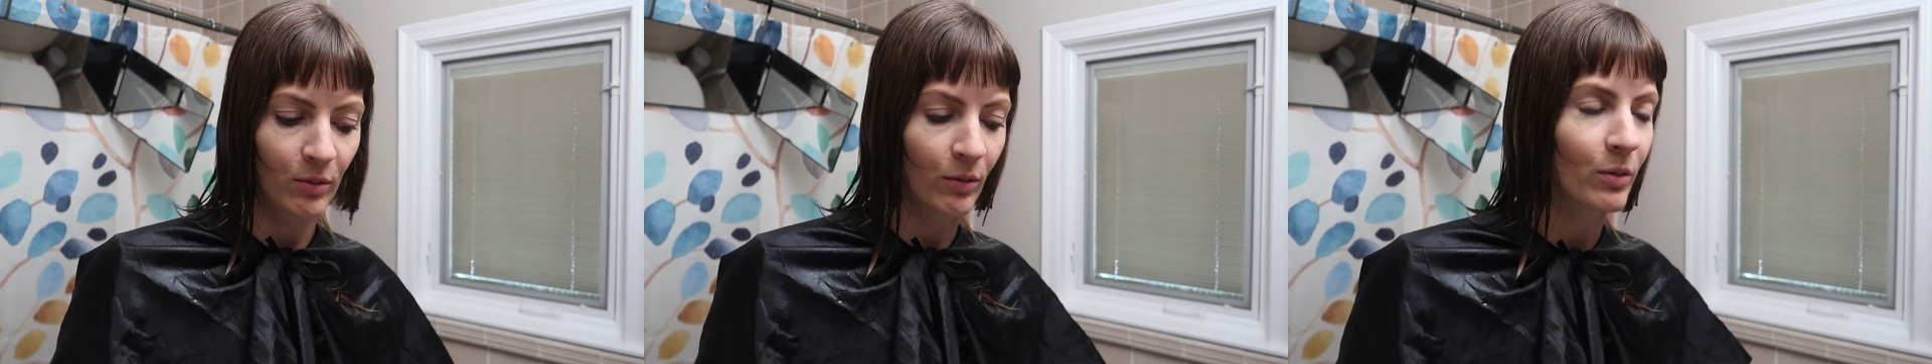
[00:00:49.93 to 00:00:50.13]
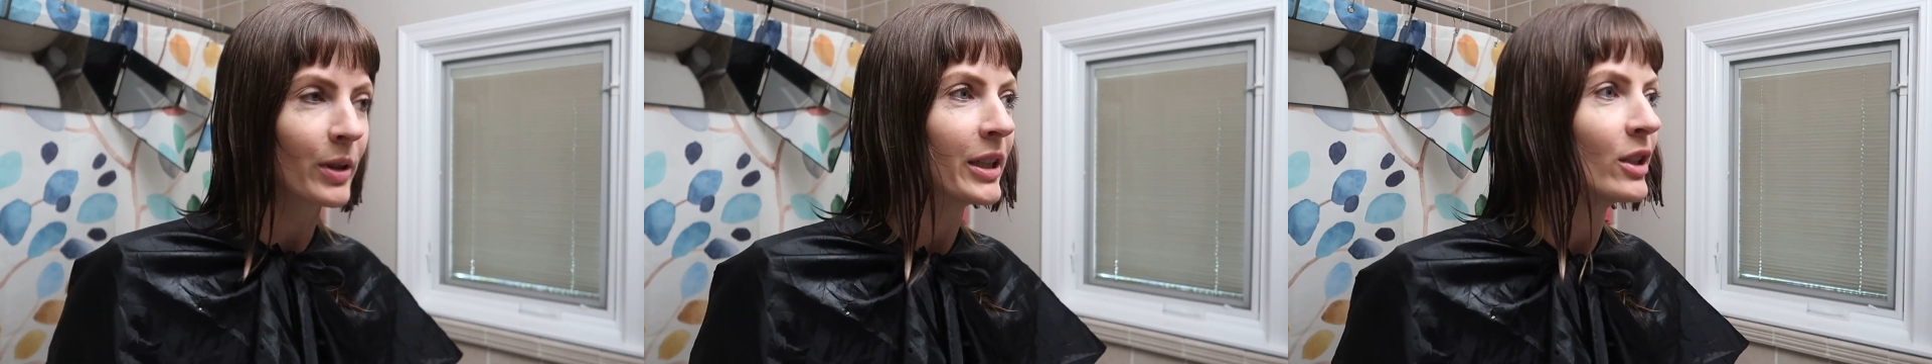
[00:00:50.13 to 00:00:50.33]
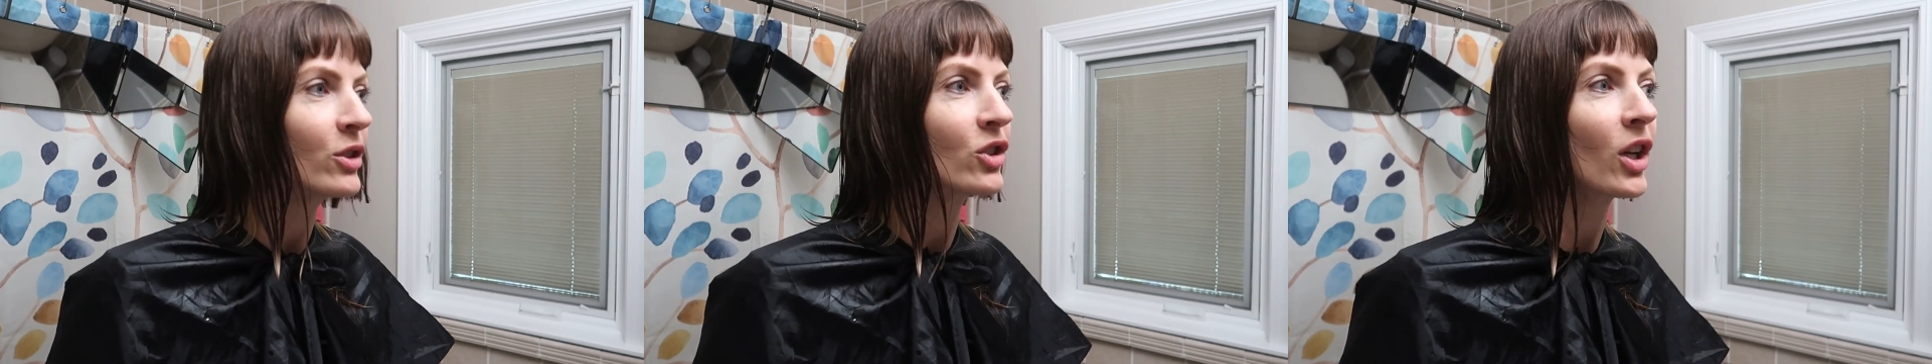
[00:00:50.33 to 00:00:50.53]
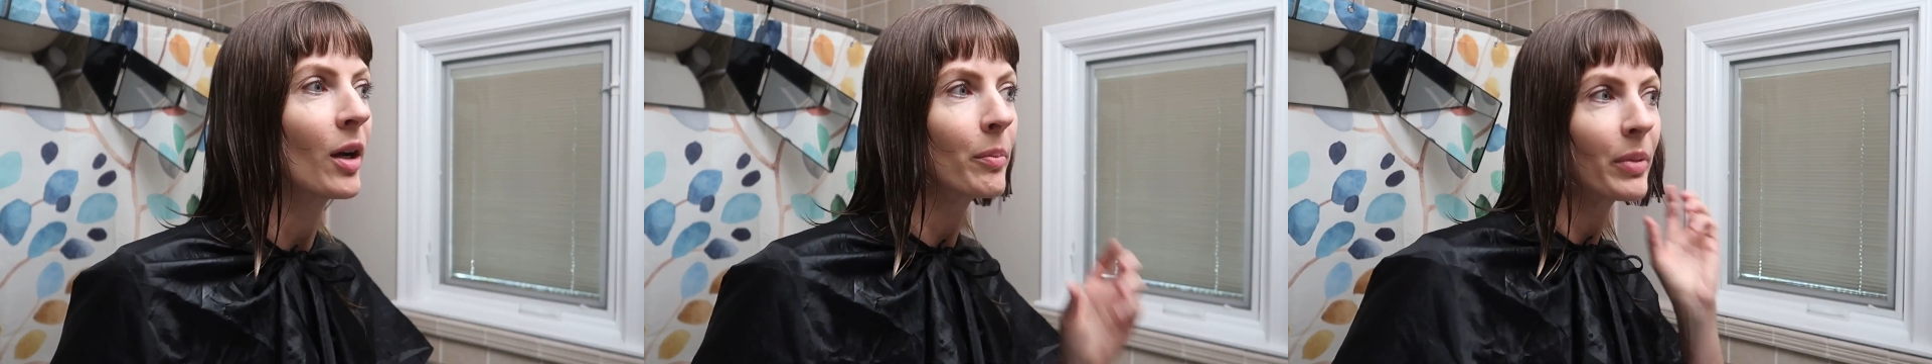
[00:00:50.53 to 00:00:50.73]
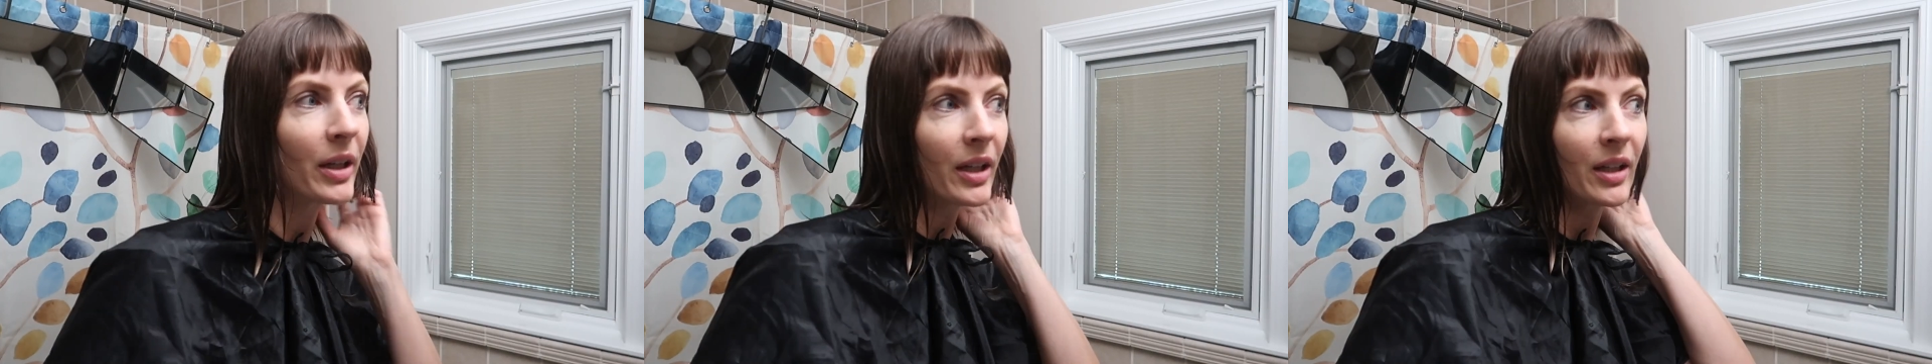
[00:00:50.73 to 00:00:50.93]
real
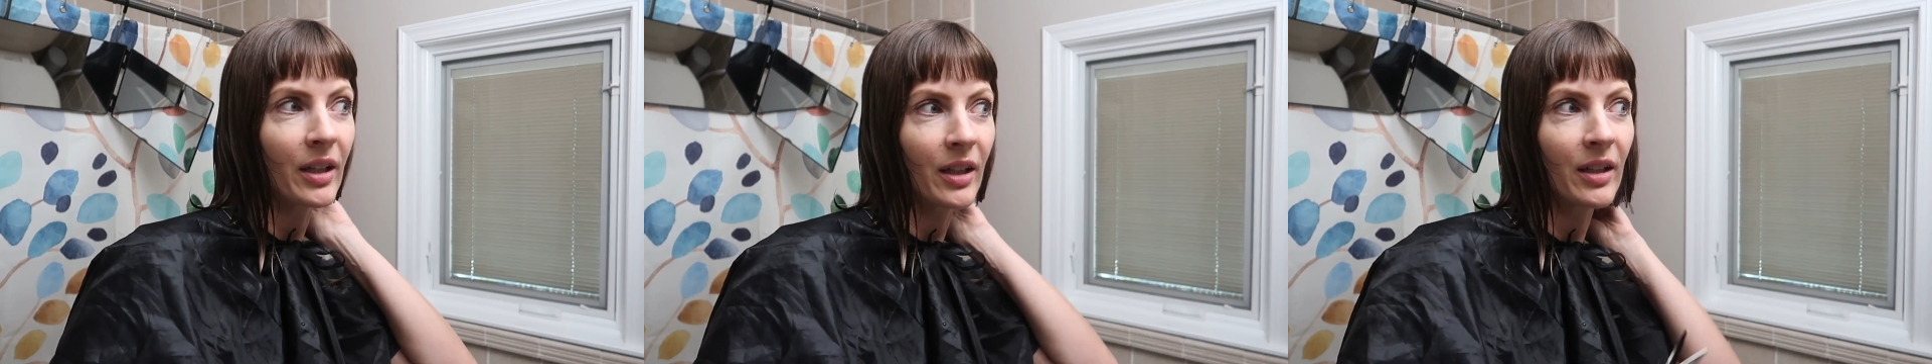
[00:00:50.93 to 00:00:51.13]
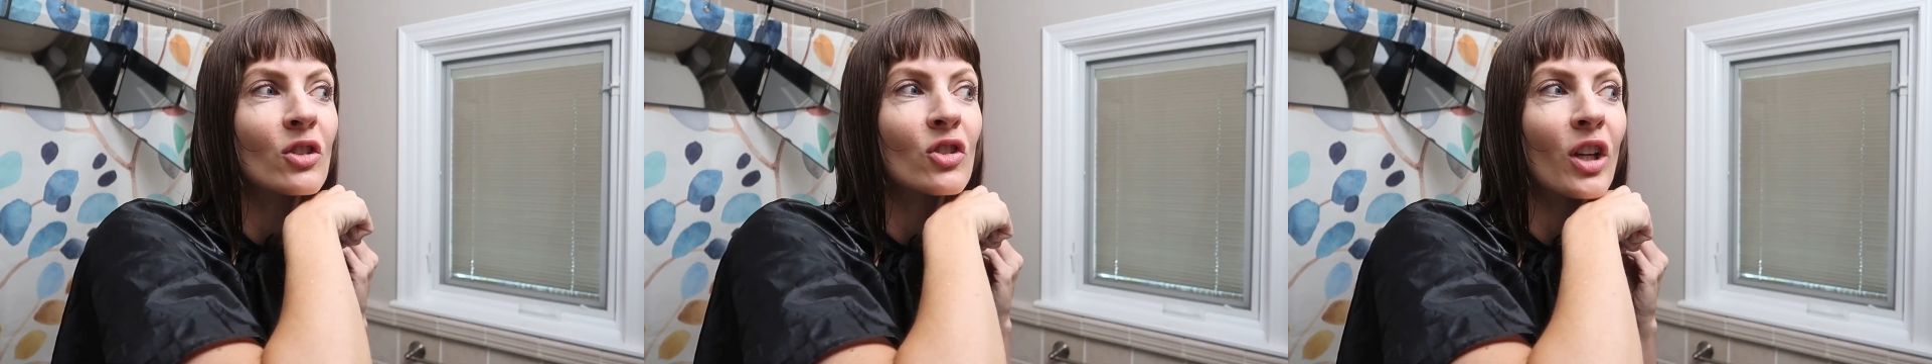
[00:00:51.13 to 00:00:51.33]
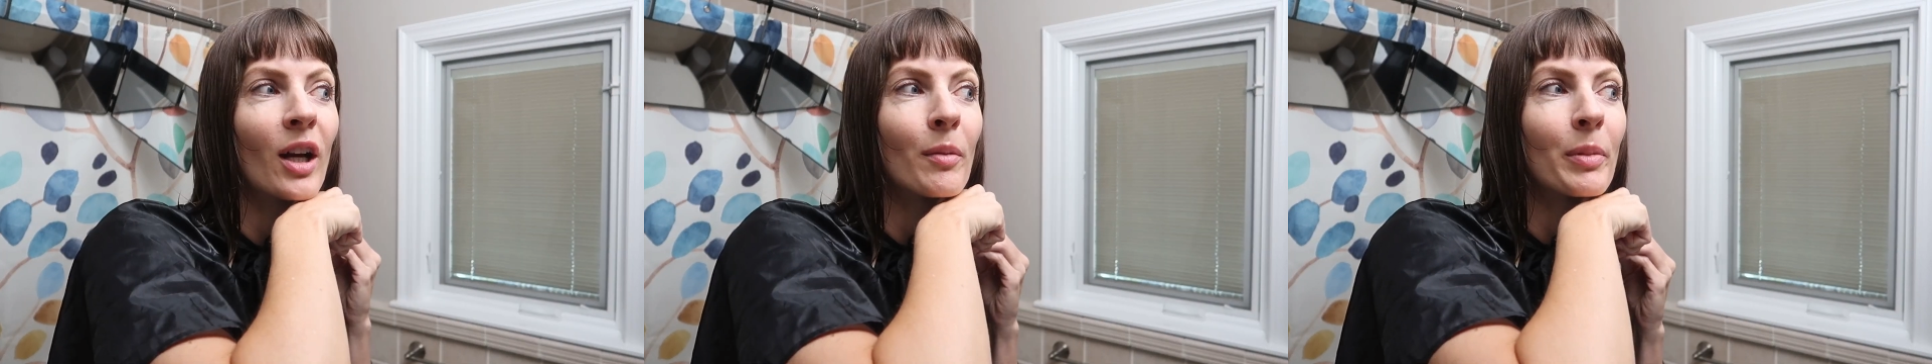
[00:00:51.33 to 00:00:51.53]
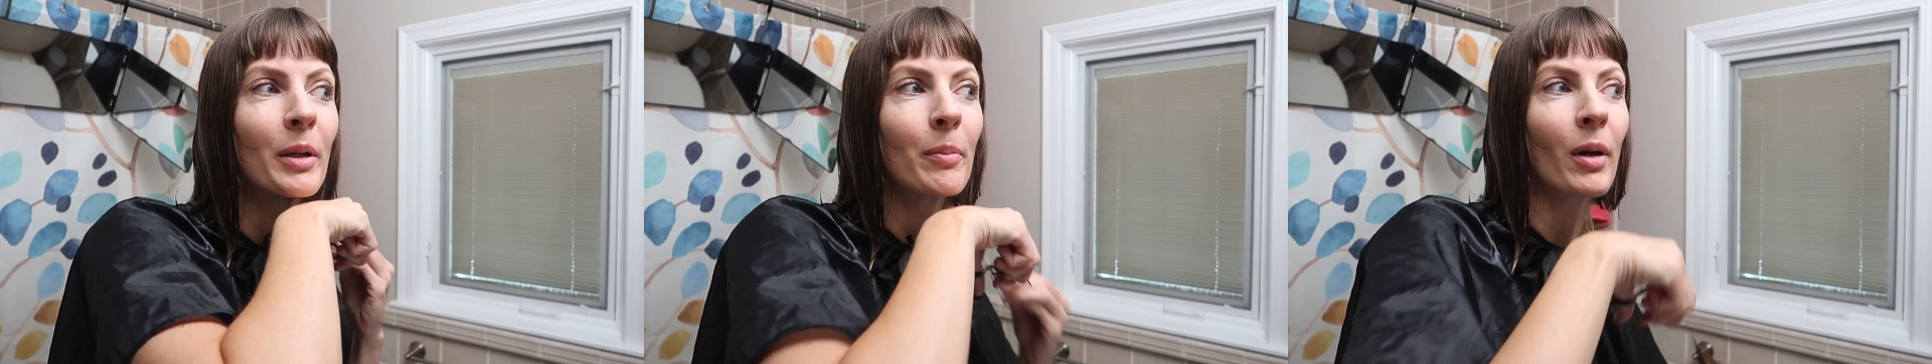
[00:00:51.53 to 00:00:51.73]
choppy. Choppy